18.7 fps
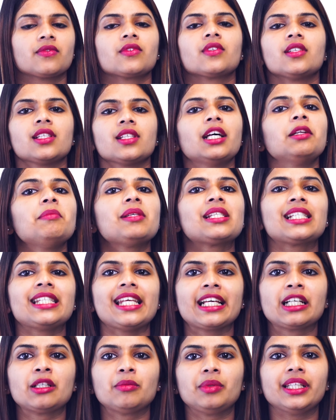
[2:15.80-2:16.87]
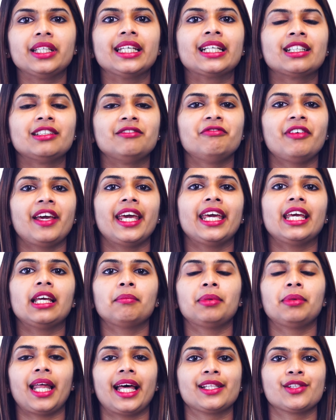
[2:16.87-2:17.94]
is unmistakably
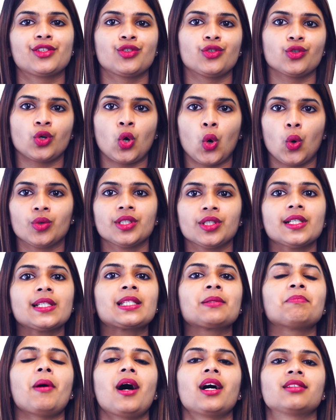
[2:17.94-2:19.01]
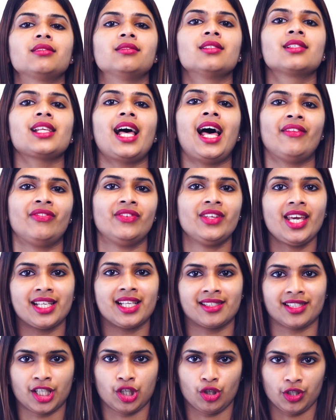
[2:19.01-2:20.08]
conveying plans to coders, partners, and the
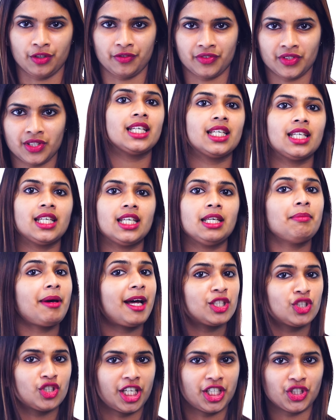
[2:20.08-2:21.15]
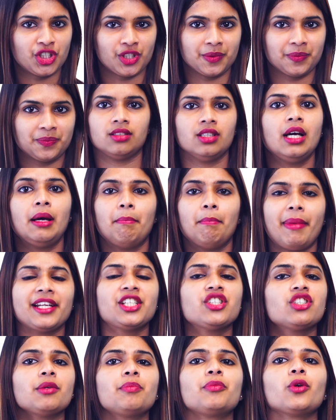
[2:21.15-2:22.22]
executives. Imagination.
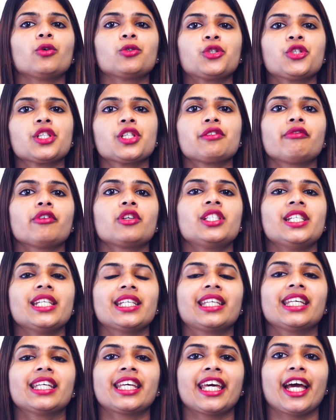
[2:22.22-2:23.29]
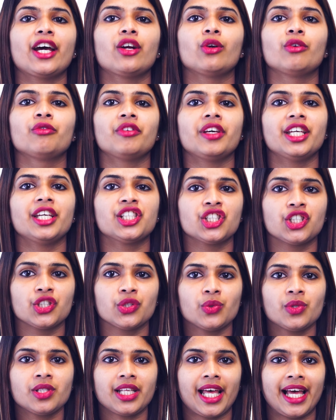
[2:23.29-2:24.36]
Better approaches for taking care of
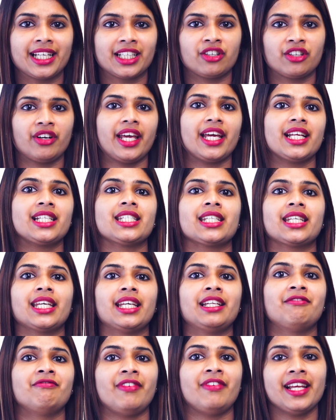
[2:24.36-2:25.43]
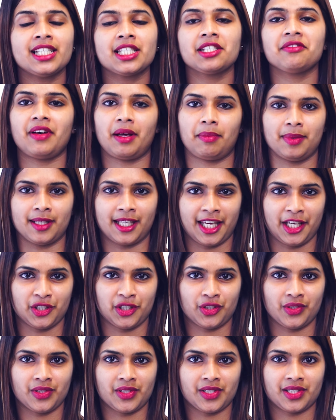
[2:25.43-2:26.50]
issues and creating inventive
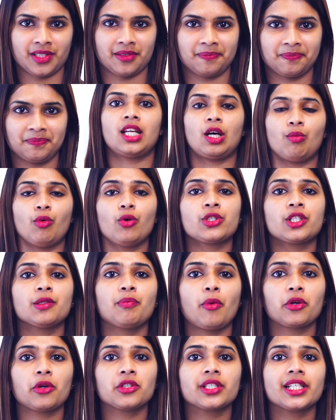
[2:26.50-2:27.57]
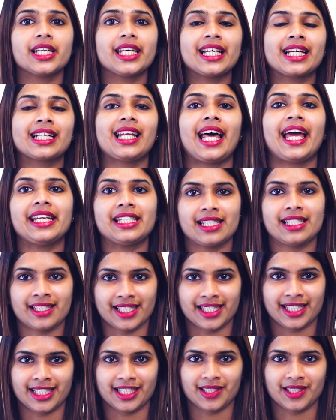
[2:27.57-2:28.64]
applications. Now, most importantly, client
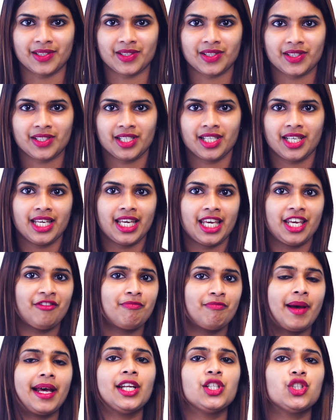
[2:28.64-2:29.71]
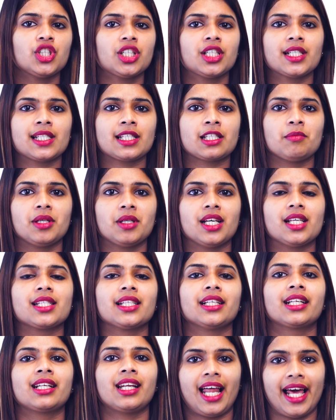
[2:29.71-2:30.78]
assistance. If managing customers
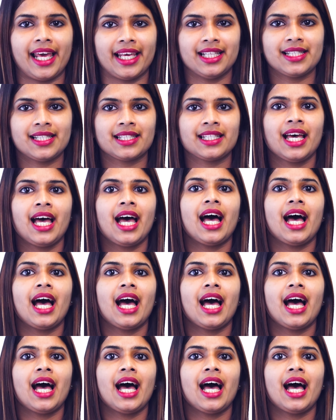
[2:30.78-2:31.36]
and clients,